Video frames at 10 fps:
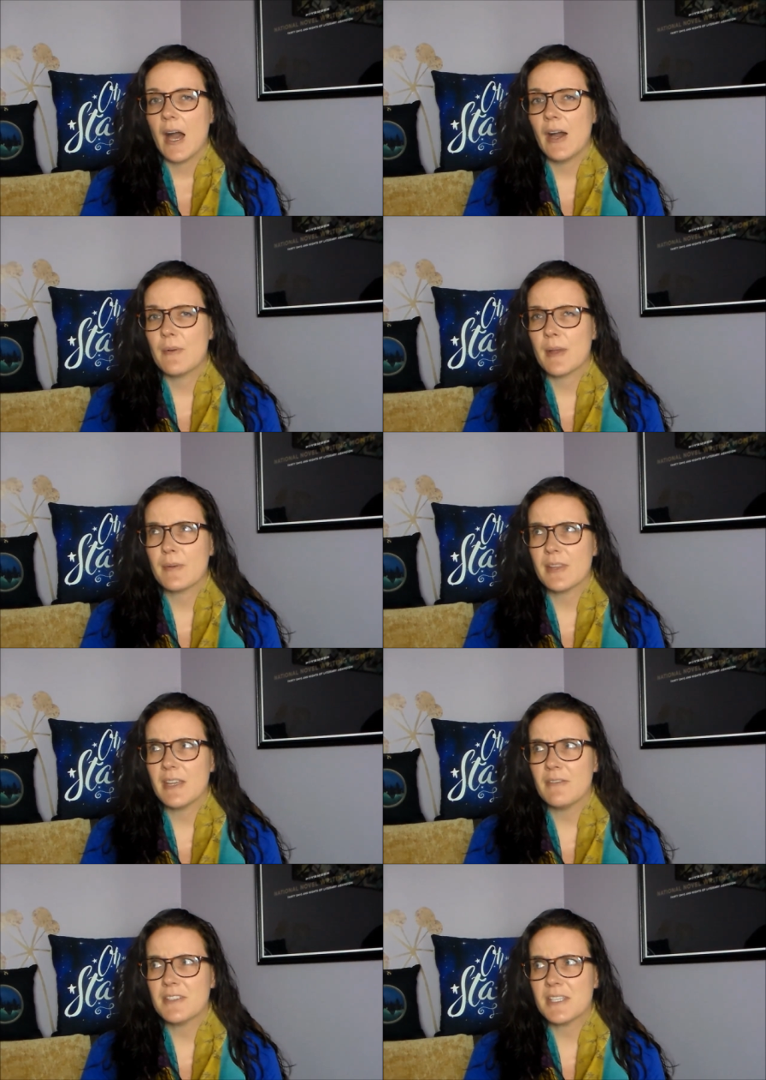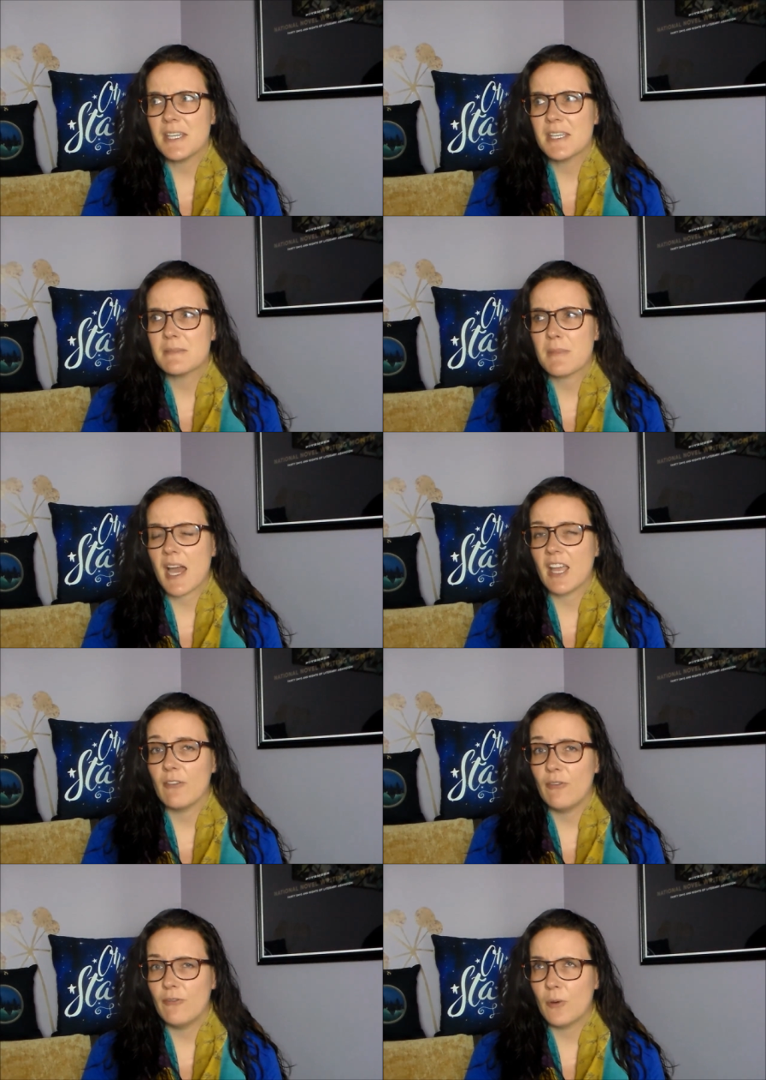Um, I believe this is
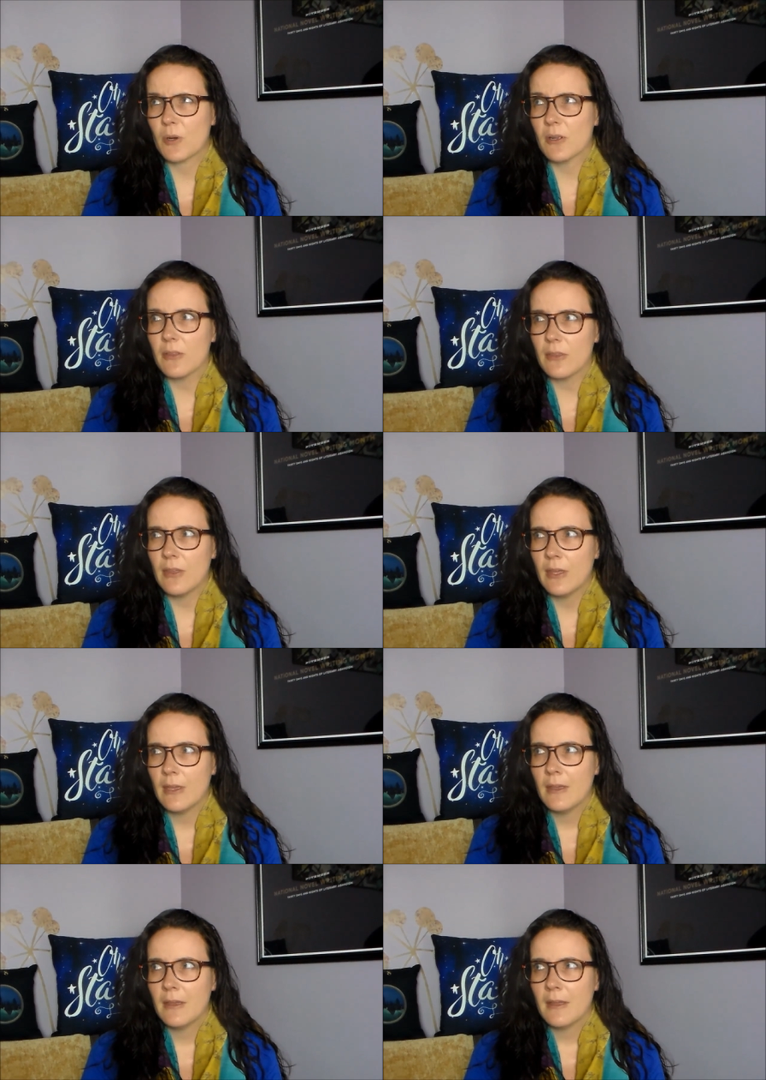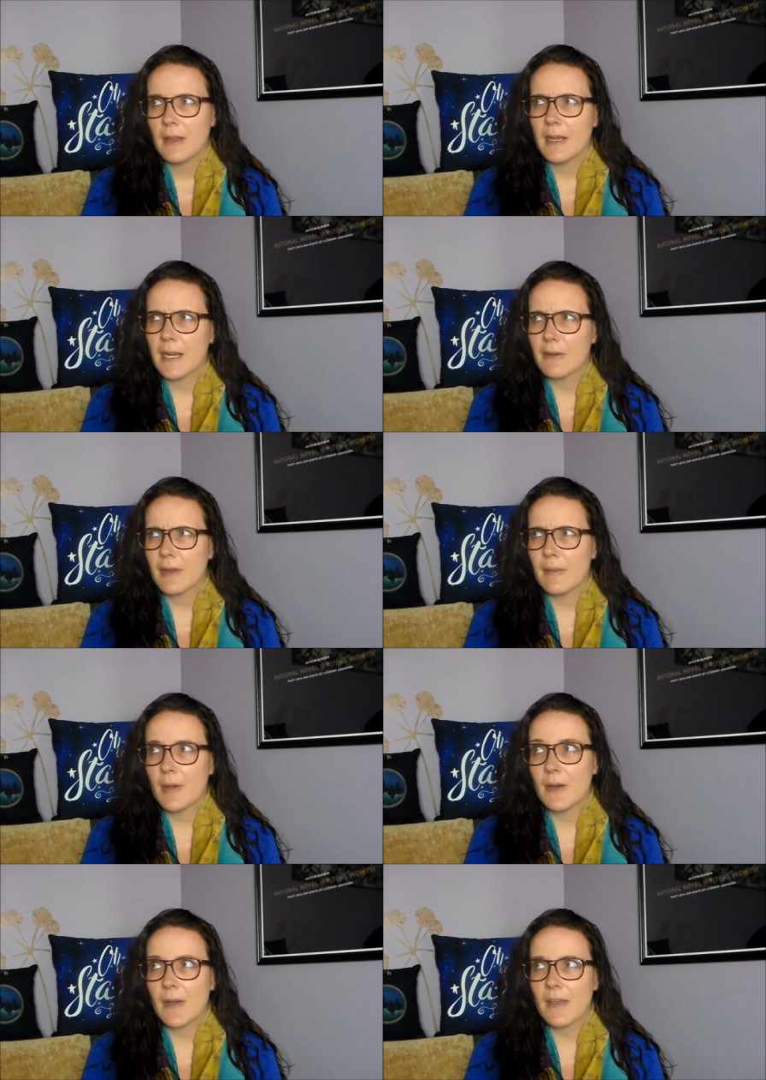my fourth
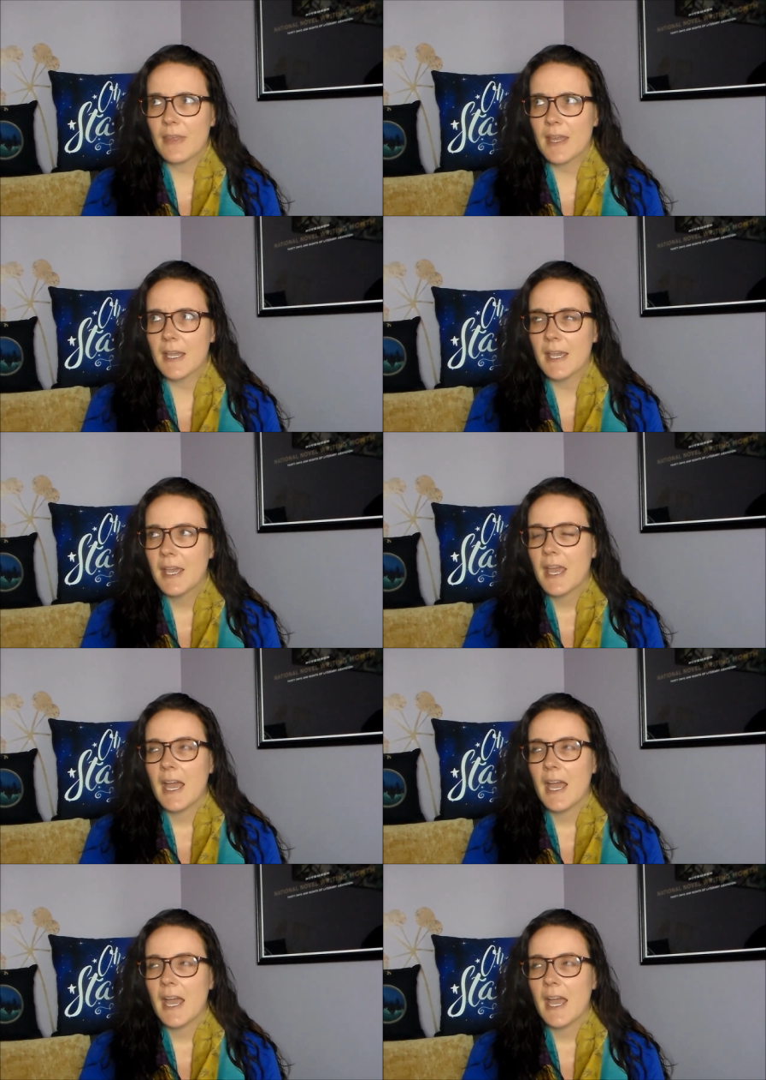NaNoWriMo, I think